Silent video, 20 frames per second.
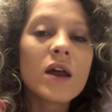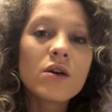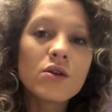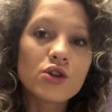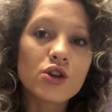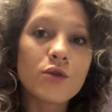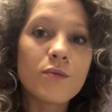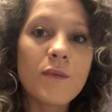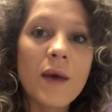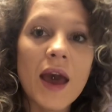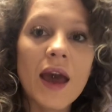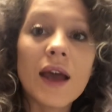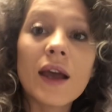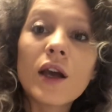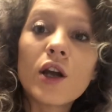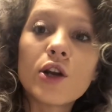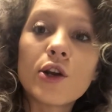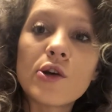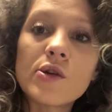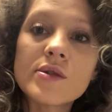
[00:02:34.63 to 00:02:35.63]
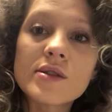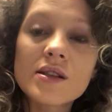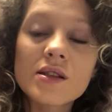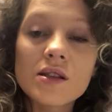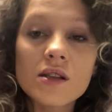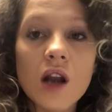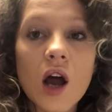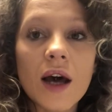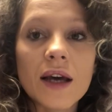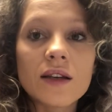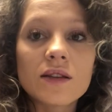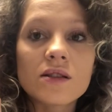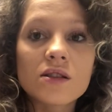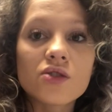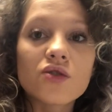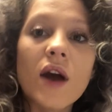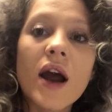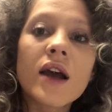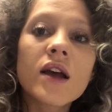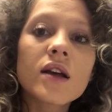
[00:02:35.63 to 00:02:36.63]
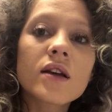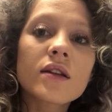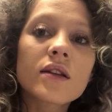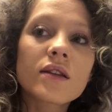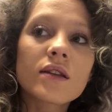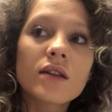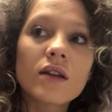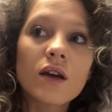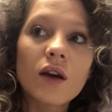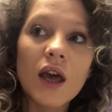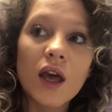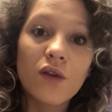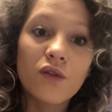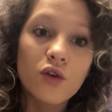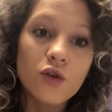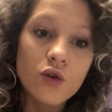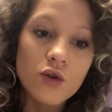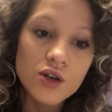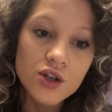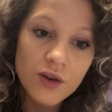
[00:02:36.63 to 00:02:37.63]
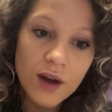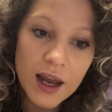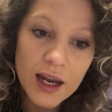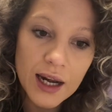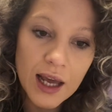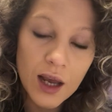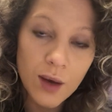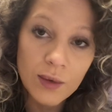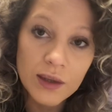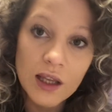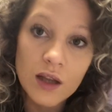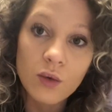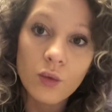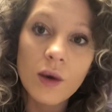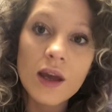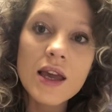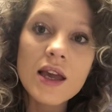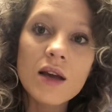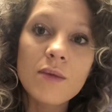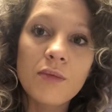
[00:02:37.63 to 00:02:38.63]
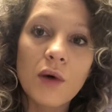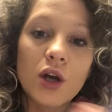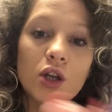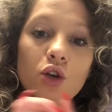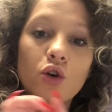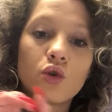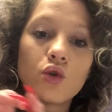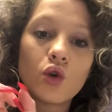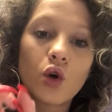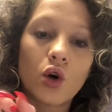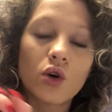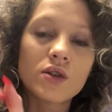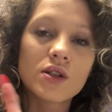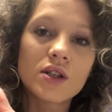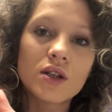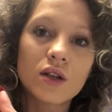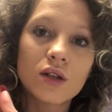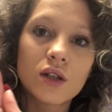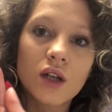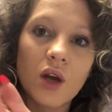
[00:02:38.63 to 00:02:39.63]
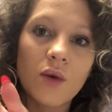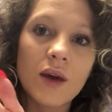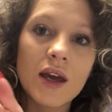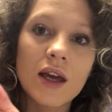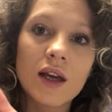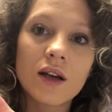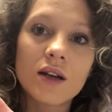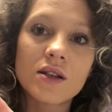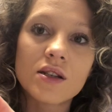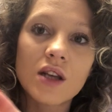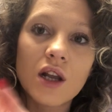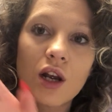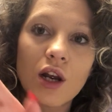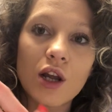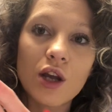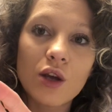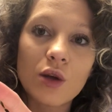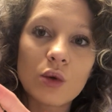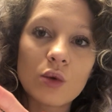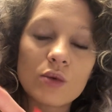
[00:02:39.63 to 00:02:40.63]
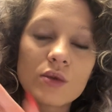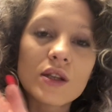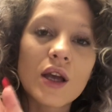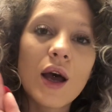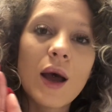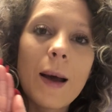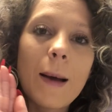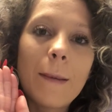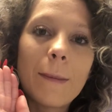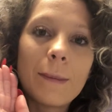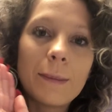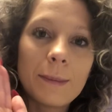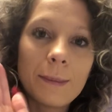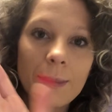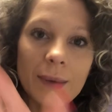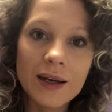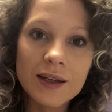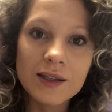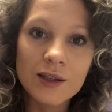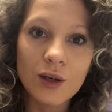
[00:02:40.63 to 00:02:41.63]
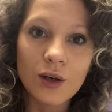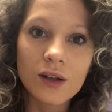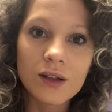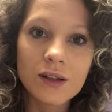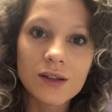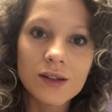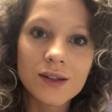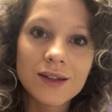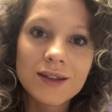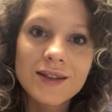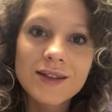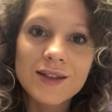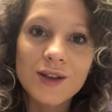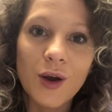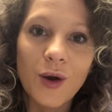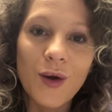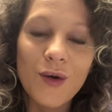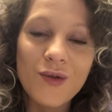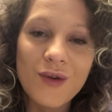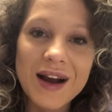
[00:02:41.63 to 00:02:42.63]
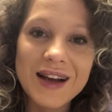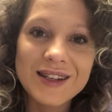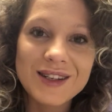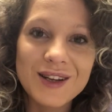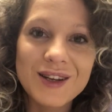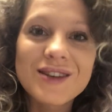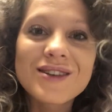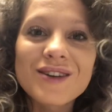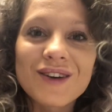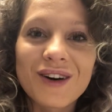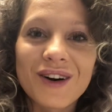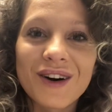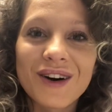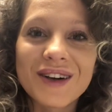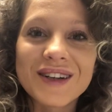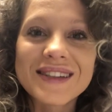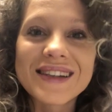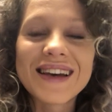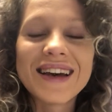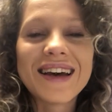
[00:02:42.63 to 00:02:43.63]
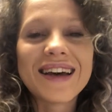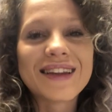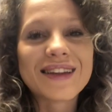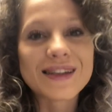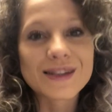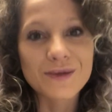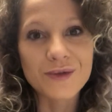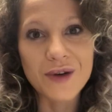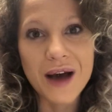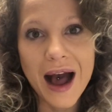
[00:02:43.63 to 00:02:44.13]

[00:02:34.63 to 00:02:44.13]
you may lose slight strength if you're not training within a week, but you're not going to lose muscle. So rest assured, this will not